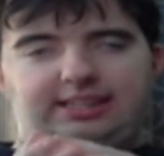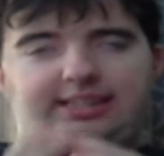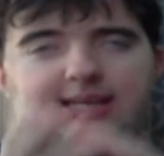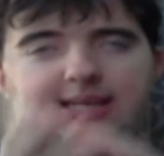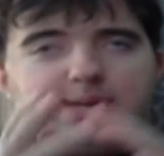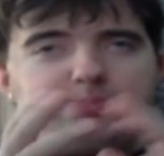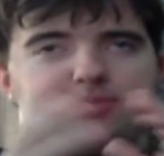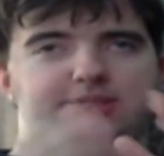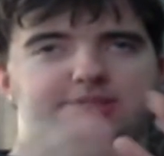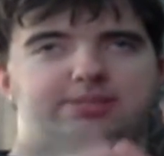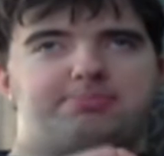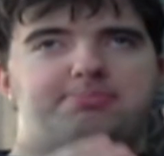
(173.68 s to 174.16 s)

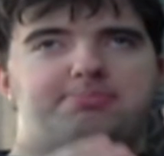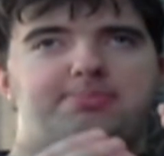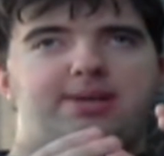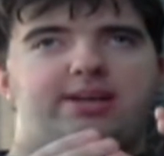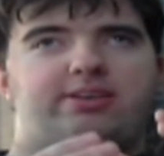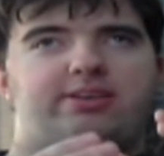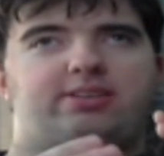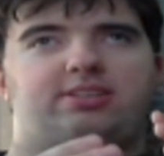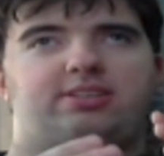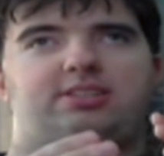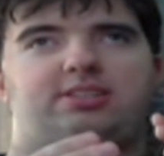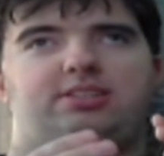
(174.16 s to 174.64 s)
Captain
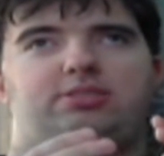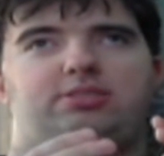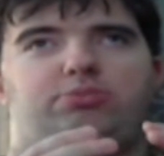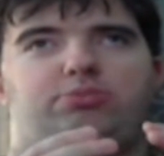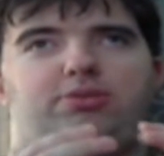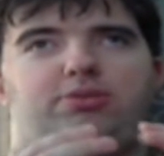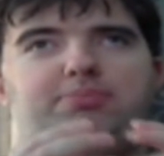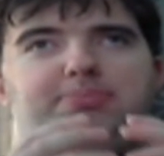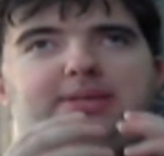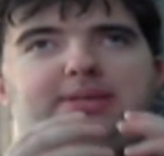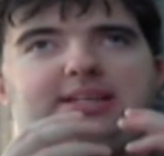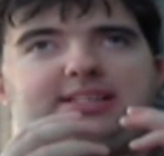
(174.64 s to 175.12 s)
America
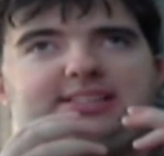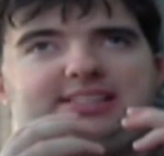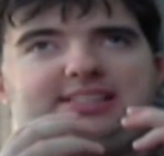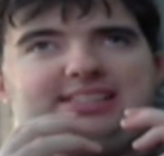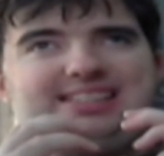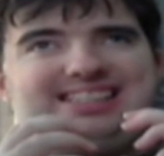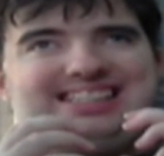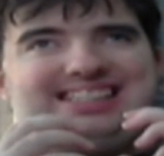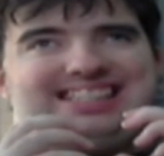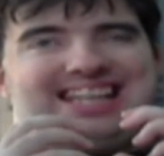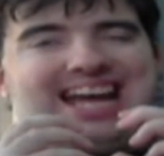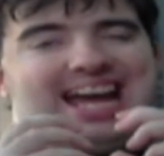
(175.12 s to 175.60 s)
would be a
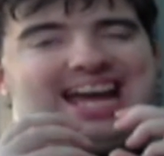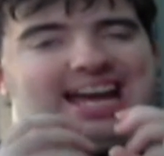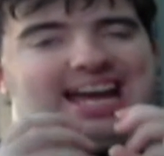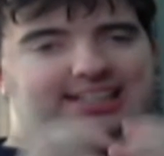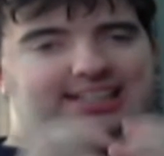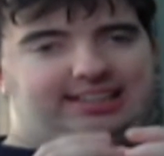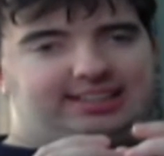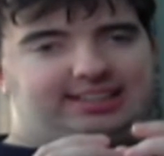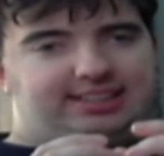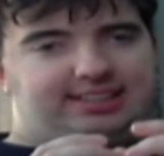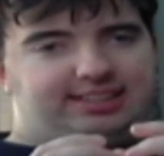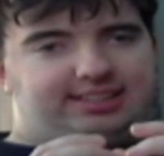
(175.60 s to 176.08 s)

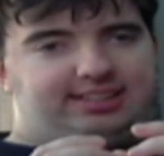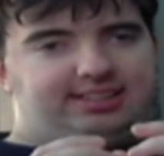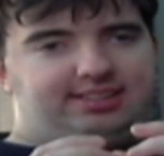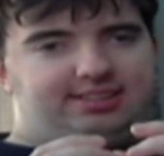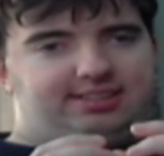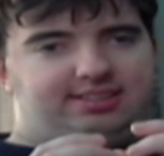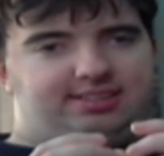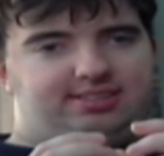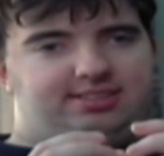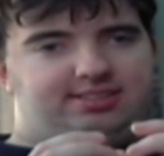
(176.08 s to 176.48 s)
tank.